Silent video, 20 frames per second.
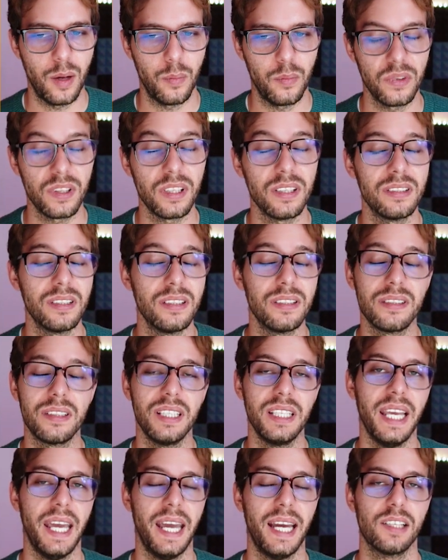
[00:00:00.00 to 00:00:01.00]
this is
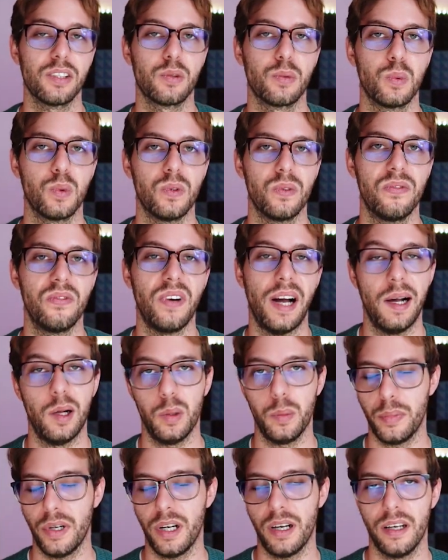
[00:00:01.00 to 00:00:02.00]
the actual file
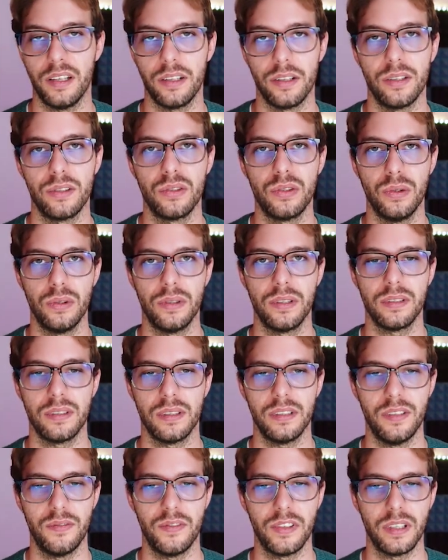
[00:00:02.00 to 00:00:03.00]
path to the
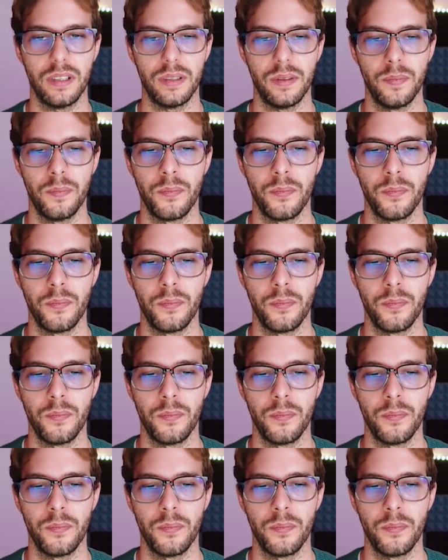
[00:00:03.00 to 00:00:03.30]
certificate.